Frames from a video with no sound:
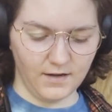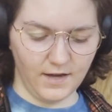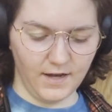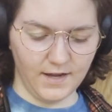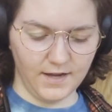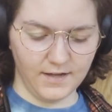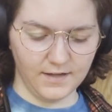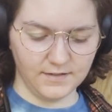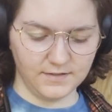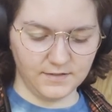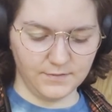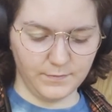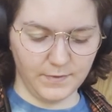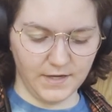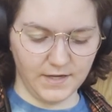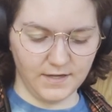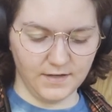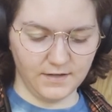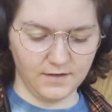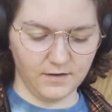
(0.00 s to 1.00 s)
had
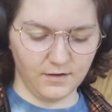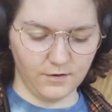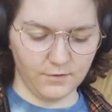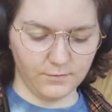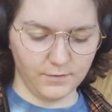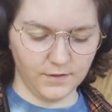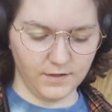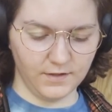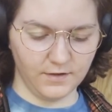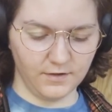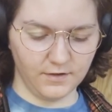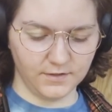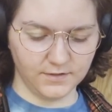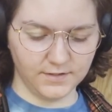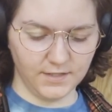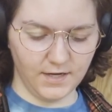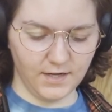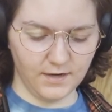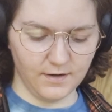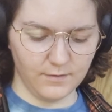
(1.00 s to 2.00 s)
spent a really long
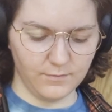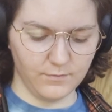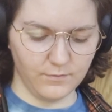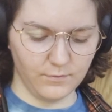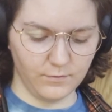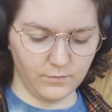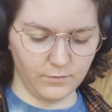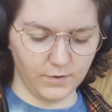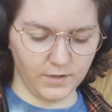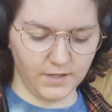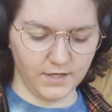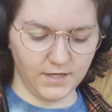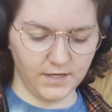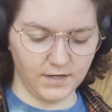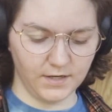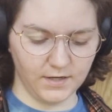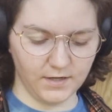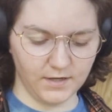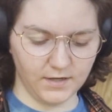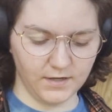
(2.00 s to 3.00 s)
time working
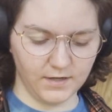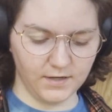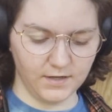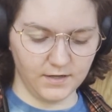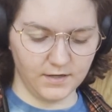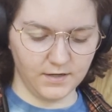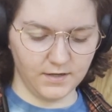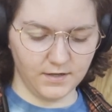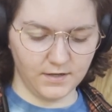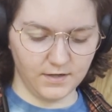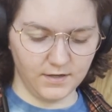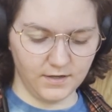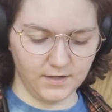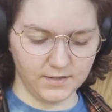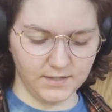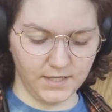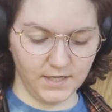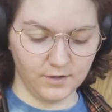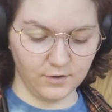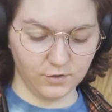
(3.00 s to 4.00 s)
on a
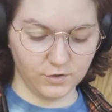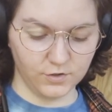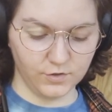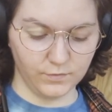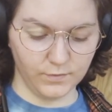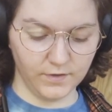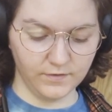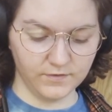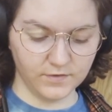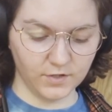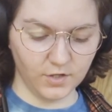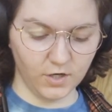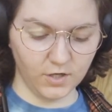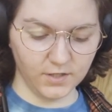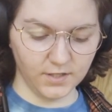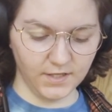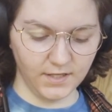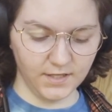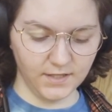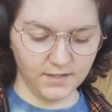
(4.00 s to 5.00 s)
Taylor Swift
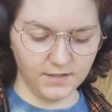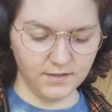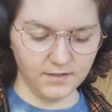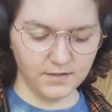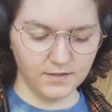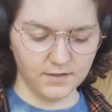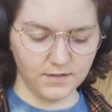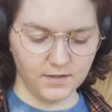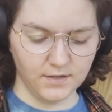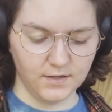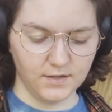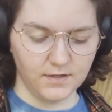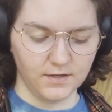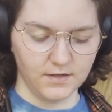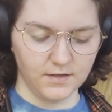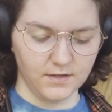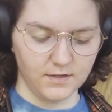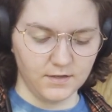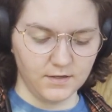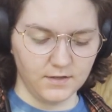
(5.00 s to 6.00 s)
cardigan.
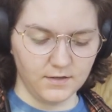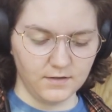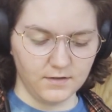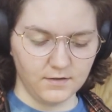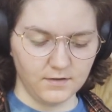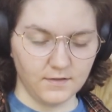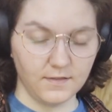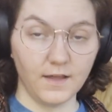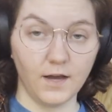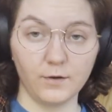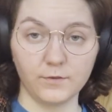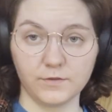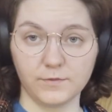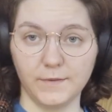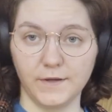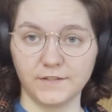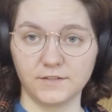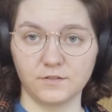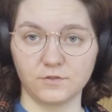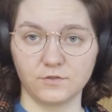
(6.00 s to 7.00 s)
That was
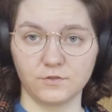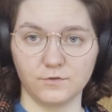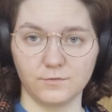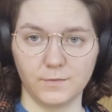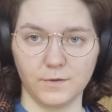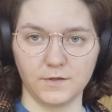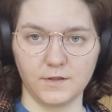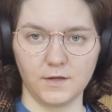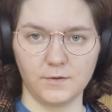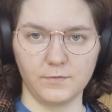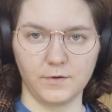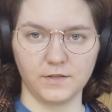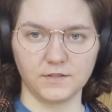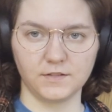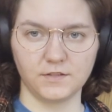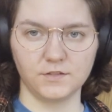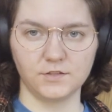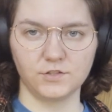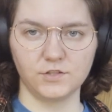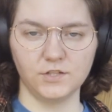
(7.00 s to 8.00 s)
my sister's birthday
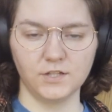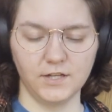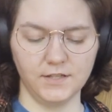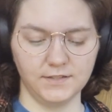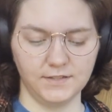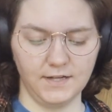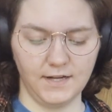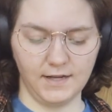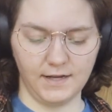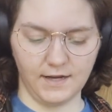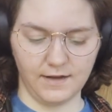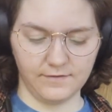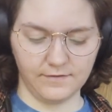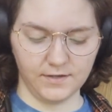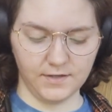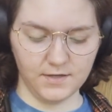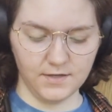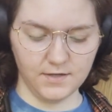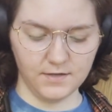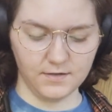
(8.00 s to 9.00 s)
present. She doesn't have
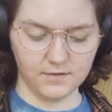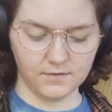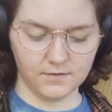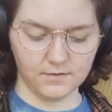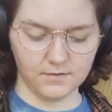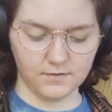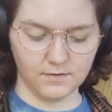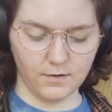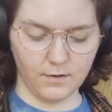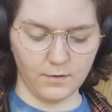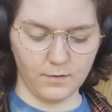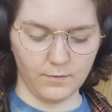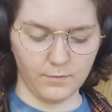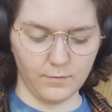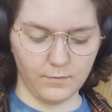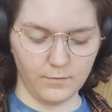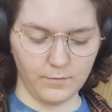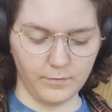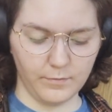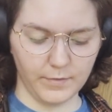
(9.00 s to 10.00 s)
it
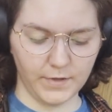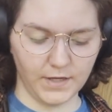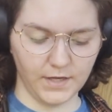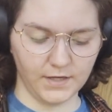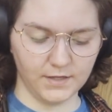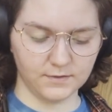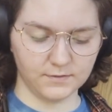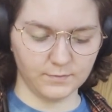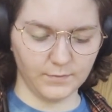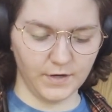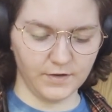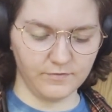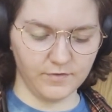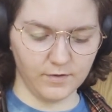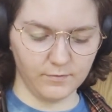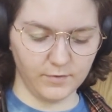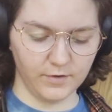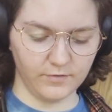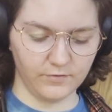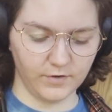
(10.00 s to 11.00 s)
because my
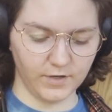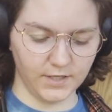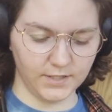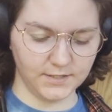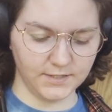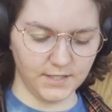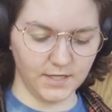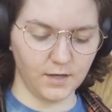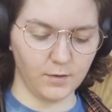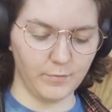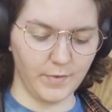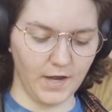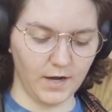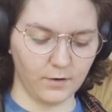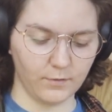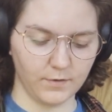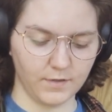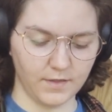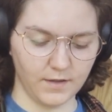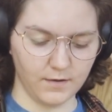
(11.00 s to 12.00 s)
family forgot to take it
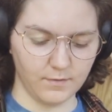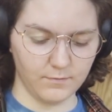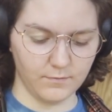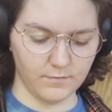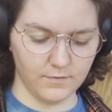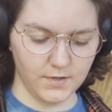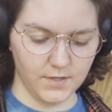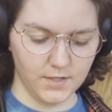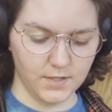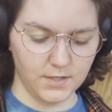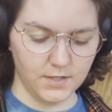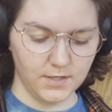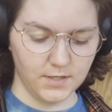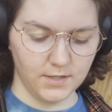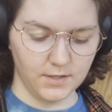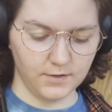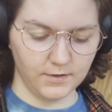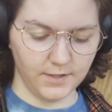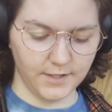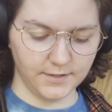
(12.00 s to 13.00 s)
back with them
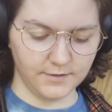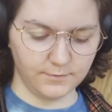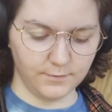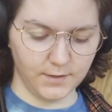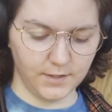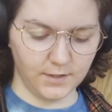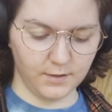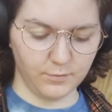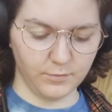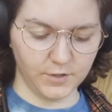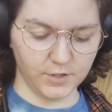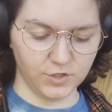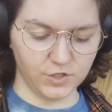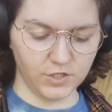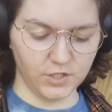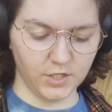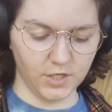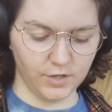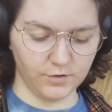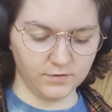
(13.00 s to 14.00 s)
last week, but
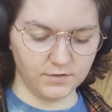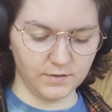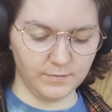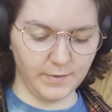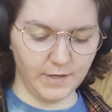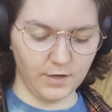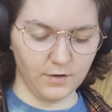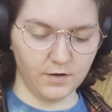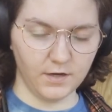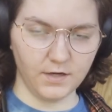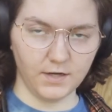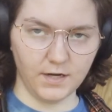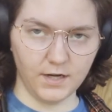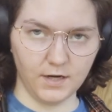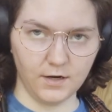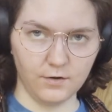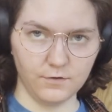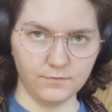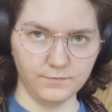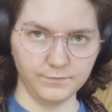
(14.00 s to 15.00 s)
she knows about it
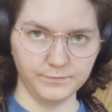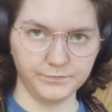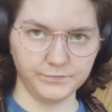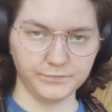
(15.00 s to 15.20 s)
now.